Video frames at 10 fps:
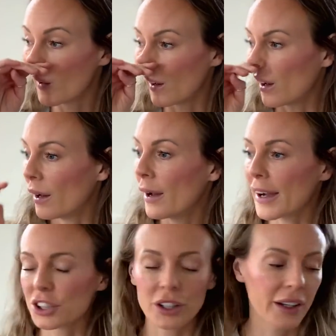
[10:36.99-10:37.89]

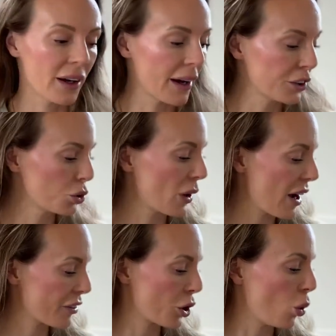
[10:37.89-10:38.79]
Actually, I do
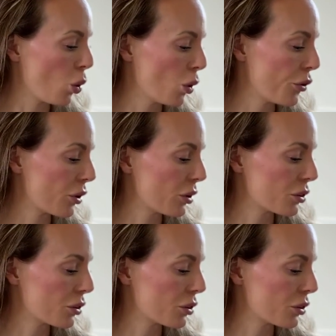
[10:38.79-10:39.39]
have an old